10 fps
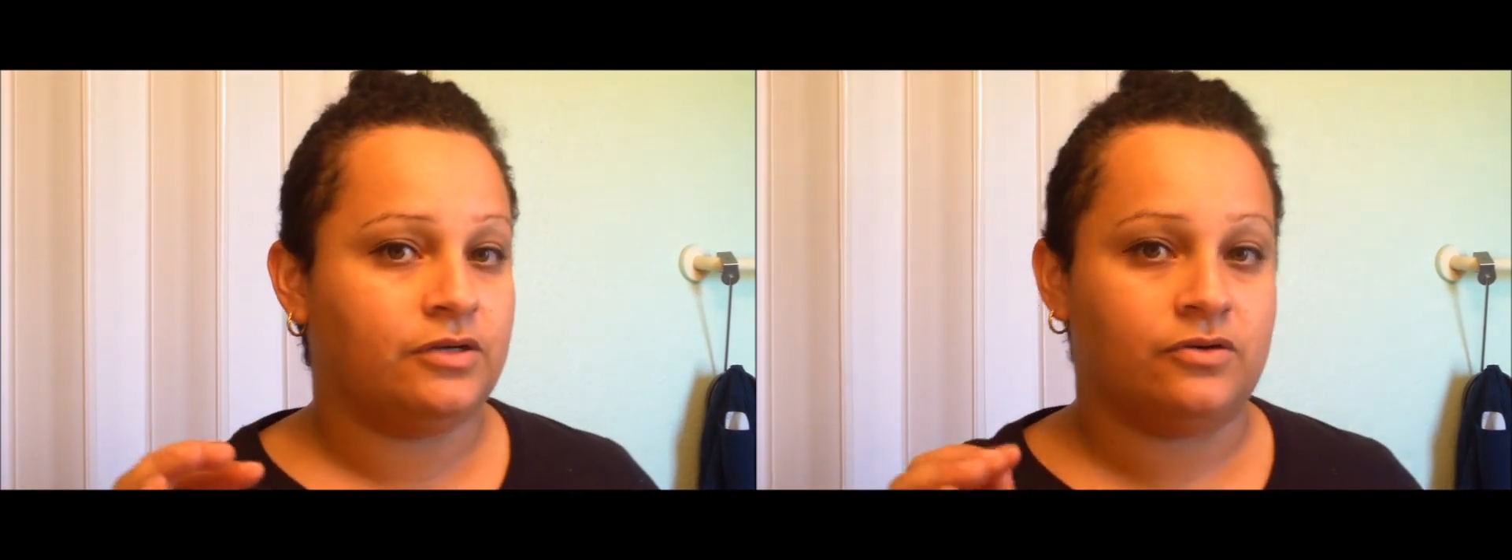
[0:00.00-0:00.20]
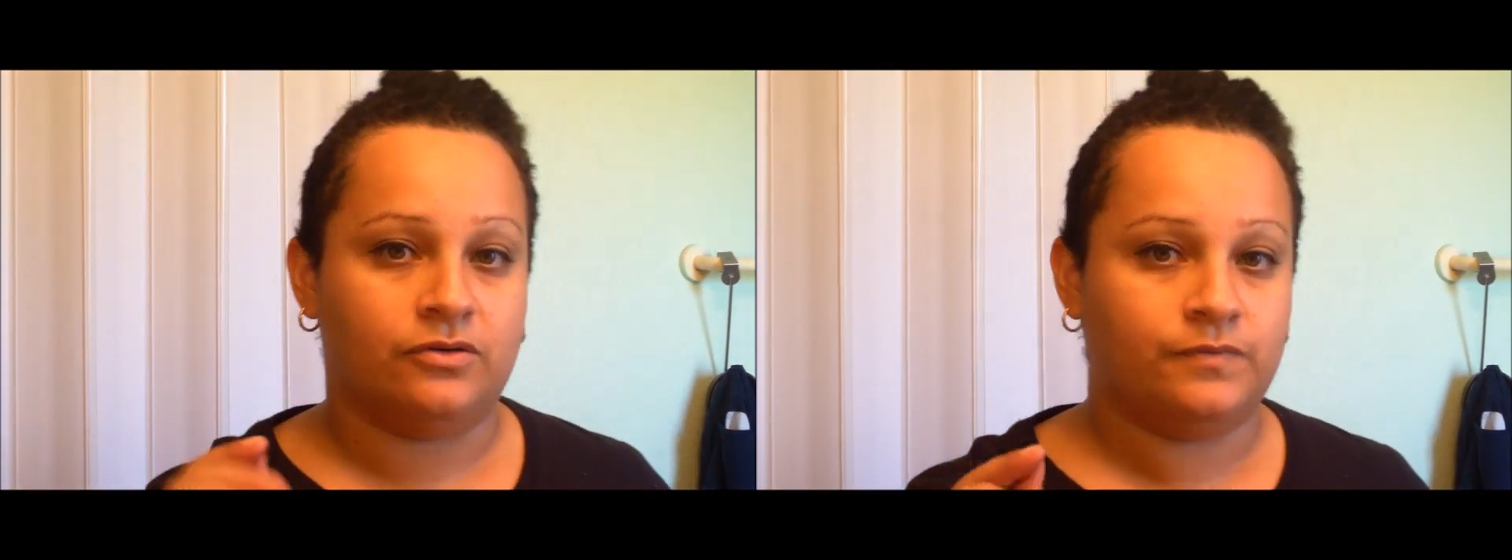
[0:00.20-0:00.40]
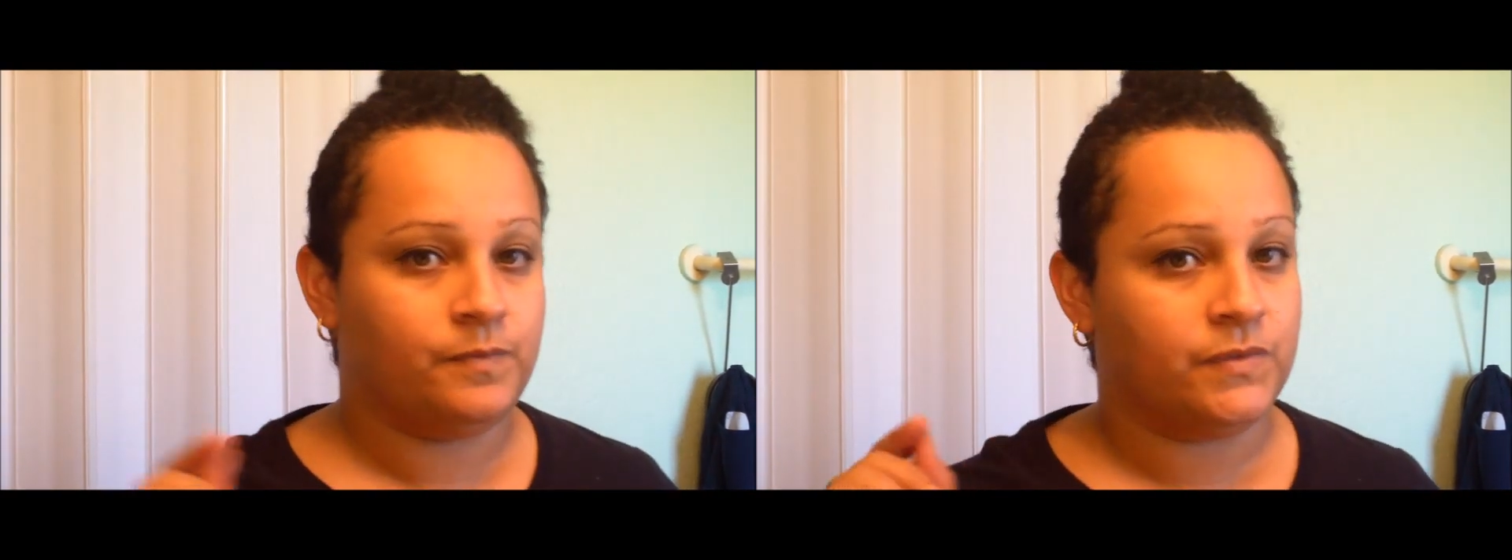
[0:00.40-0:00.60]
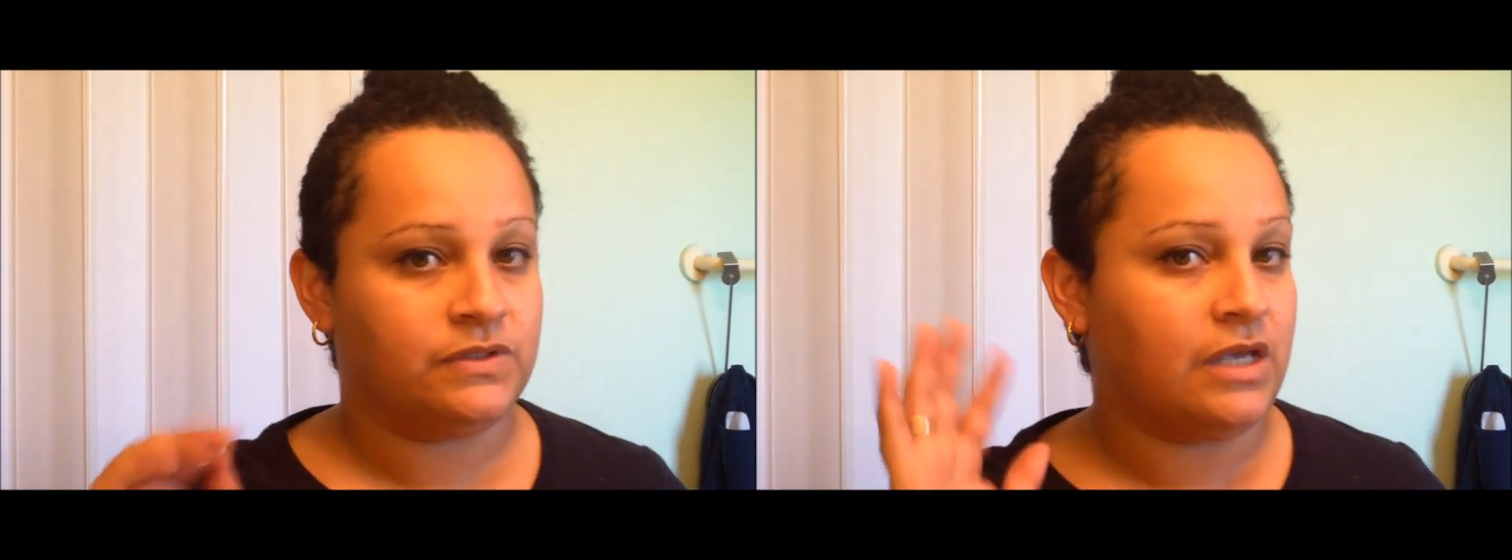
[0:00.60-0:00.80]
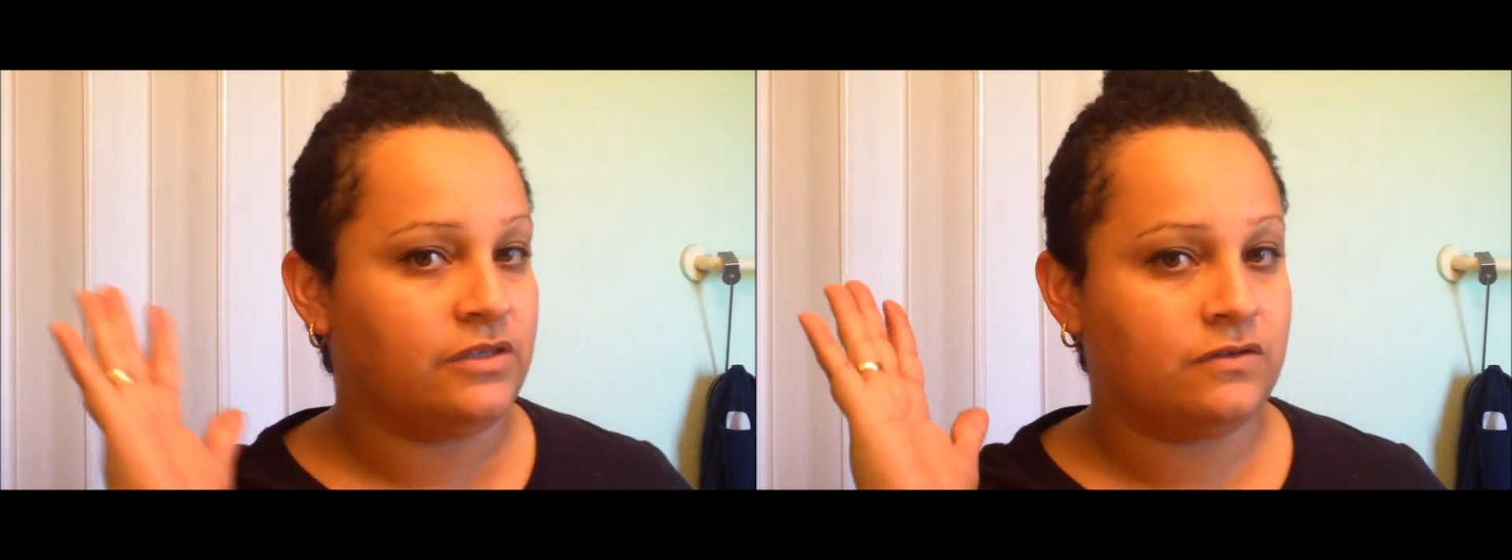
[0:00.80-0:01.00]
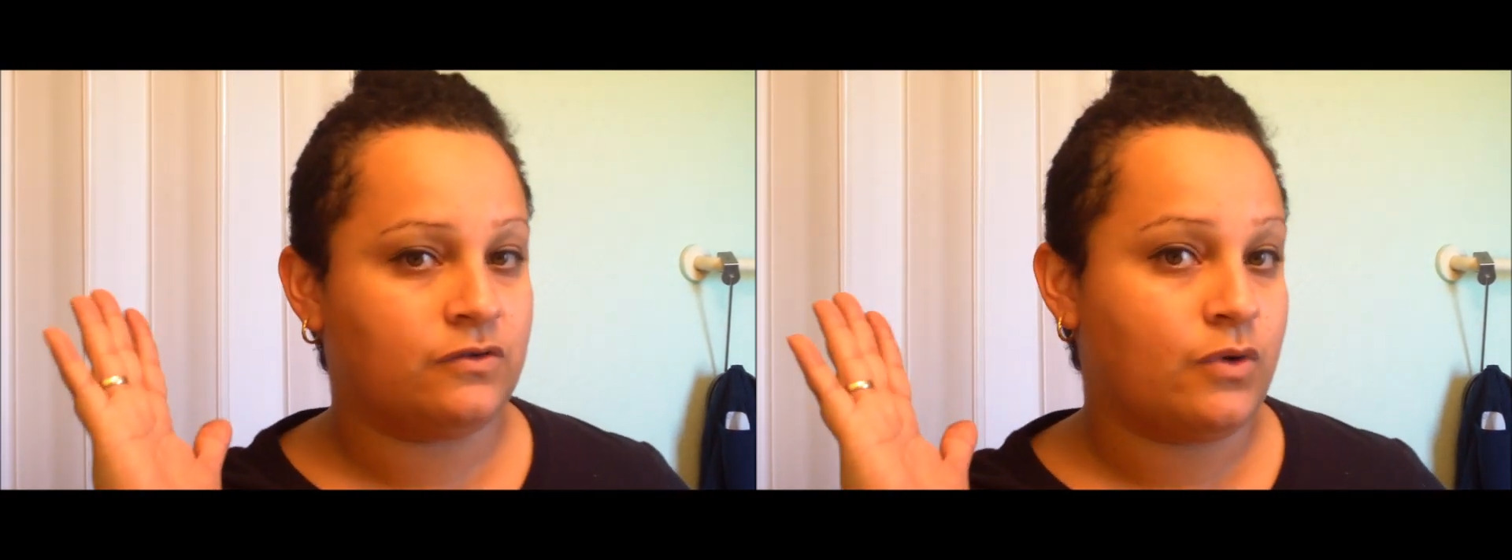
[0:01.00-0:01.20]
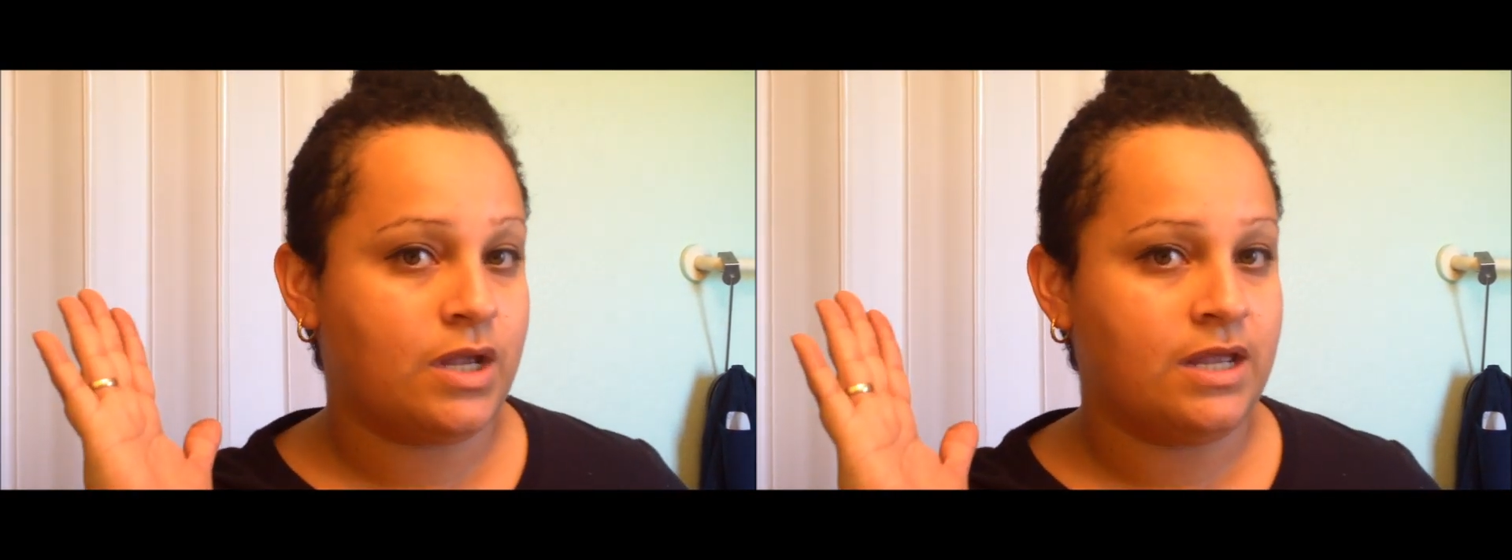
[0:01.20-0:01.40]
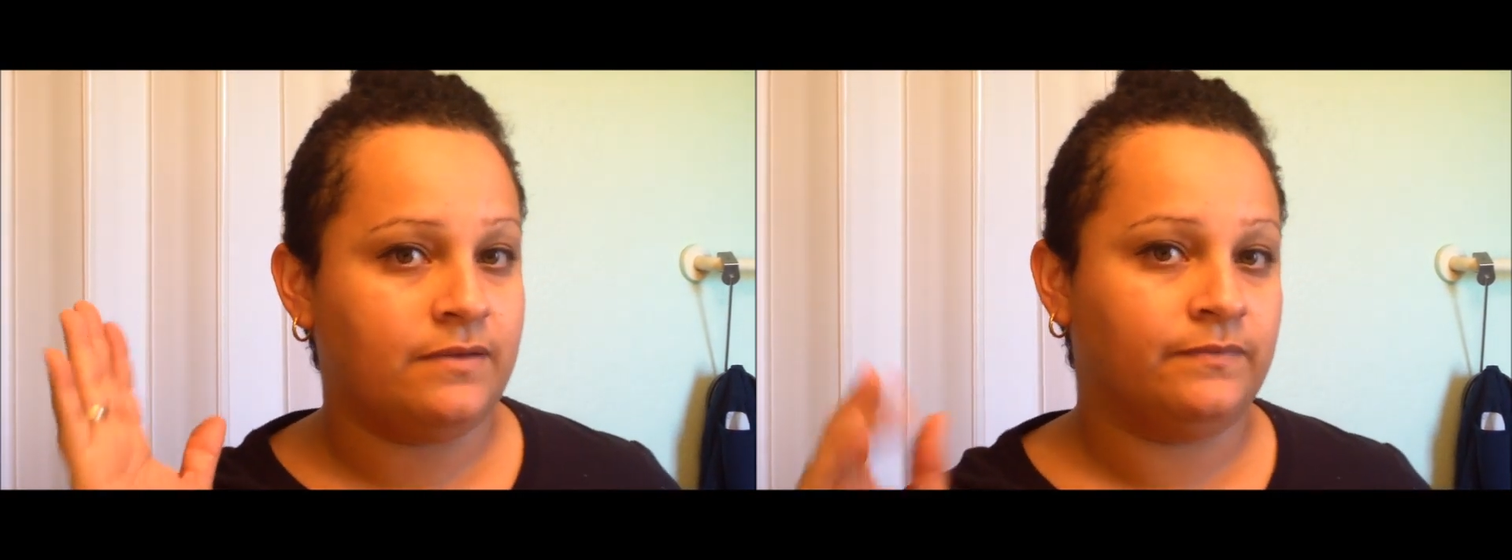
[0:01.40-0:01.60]
you know, size
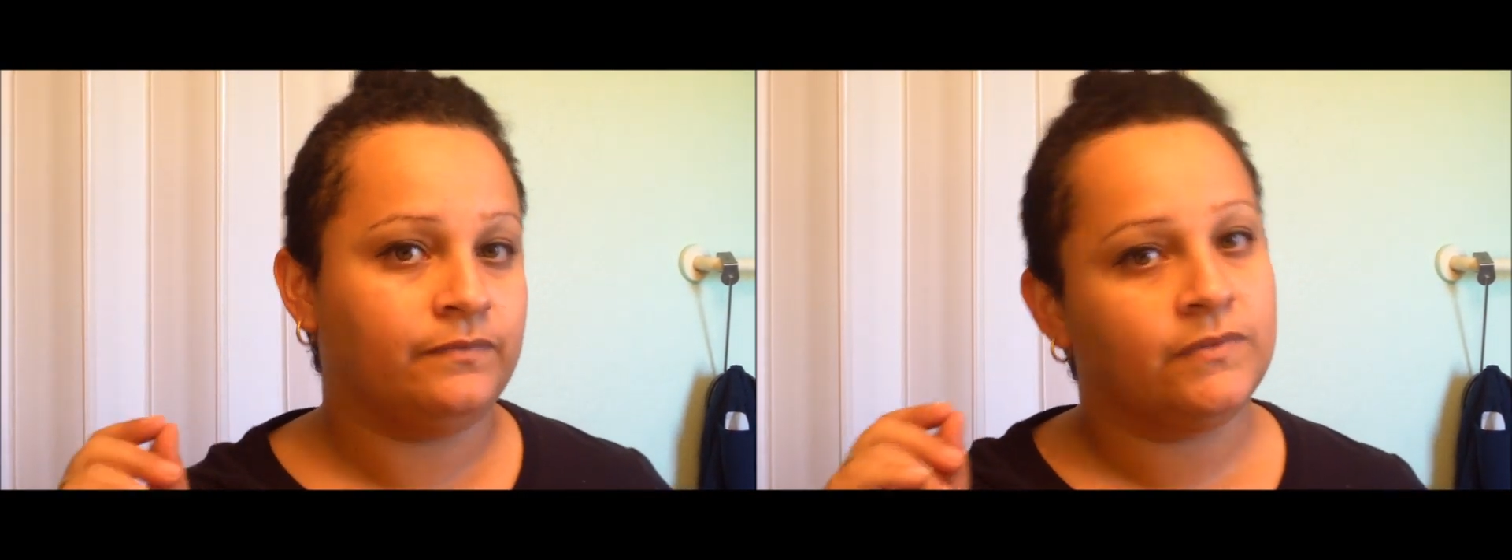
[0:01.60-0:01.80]
3.